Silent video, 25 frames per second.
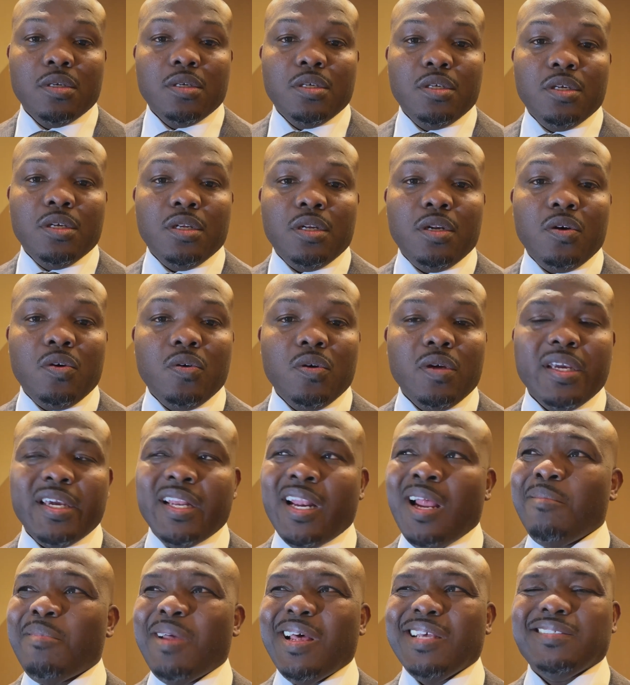You know? And
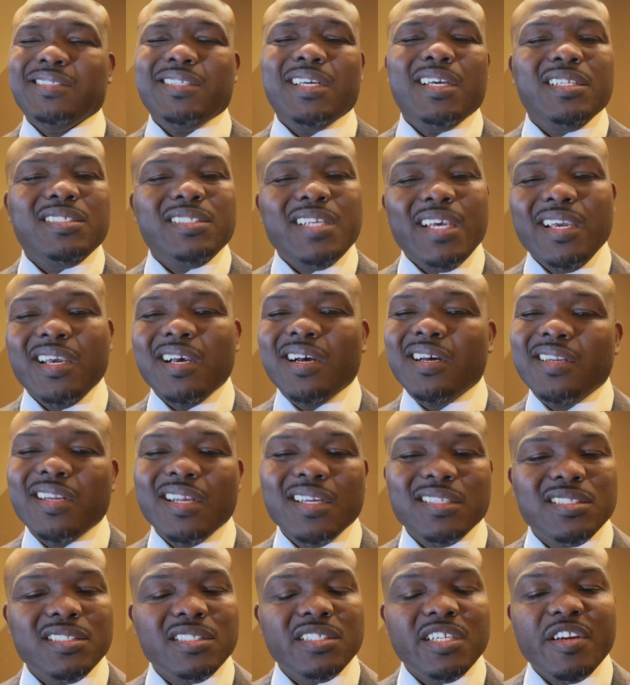I'm not saying take
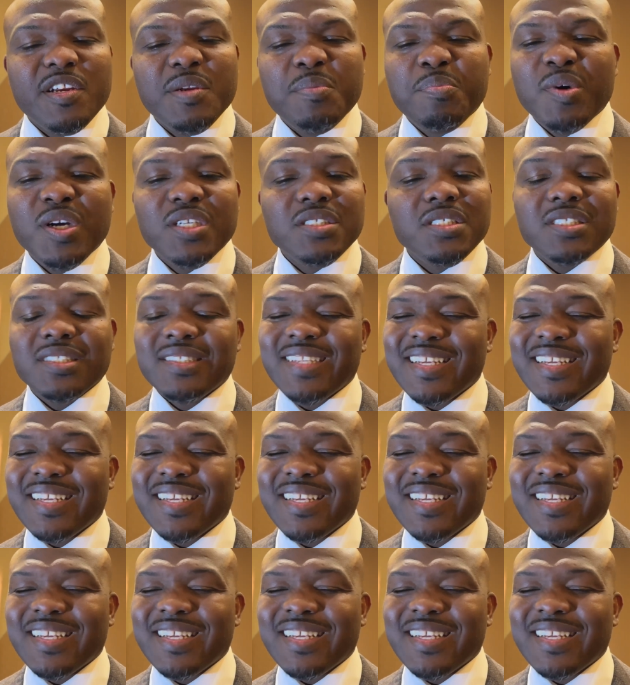unnecessary punches.